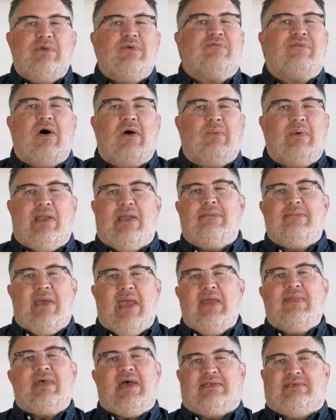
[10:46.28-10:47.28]
you've already
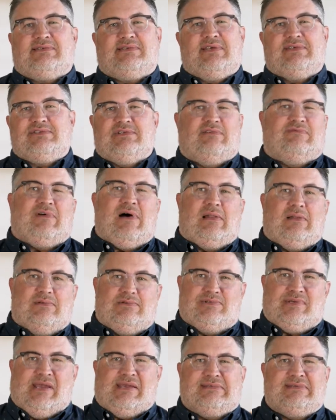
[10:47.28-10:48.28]
made that decision to follow
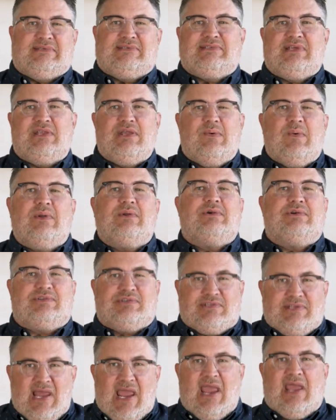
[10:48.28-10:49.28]
Jesus and you
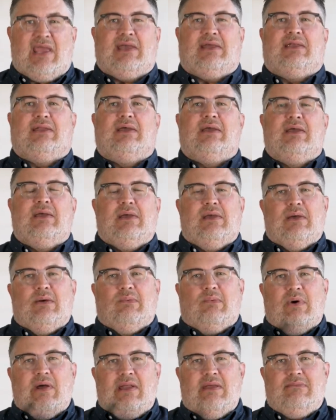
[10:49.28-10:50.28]
understand
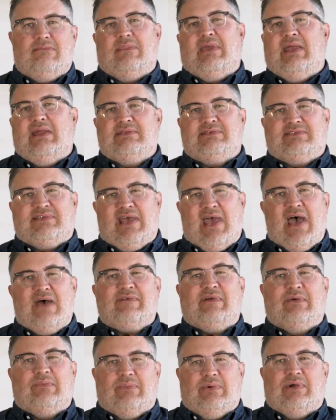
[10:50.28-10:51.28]
what it means to
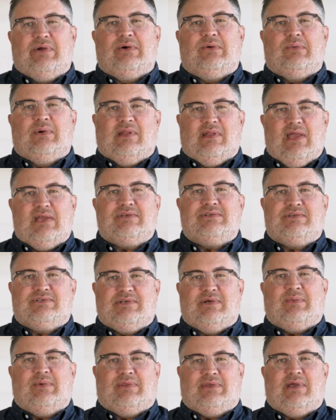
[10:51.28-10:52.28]
have a real
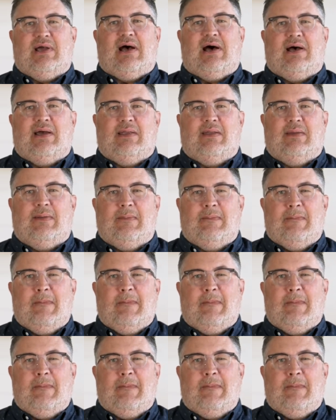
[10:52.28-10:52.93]
relationship with God.